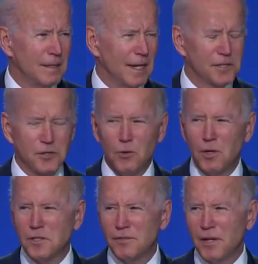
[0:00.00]
As
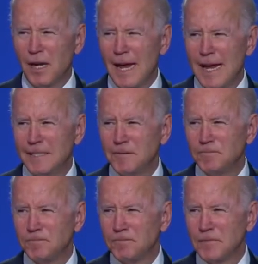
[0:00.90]
stewards of the
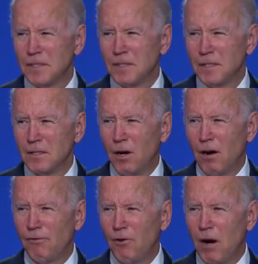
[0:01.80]
land,
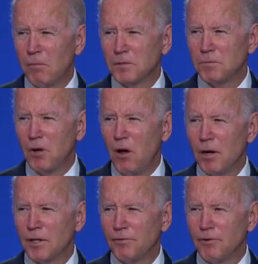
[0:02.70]
our farmers
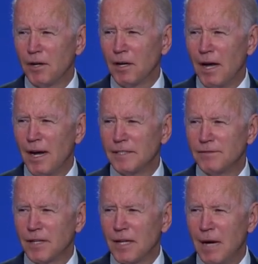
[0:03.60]
belong on the front
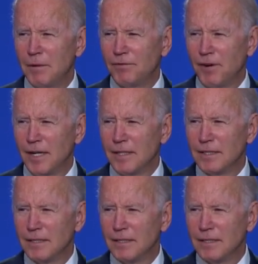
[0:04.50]
lines of the climate fight.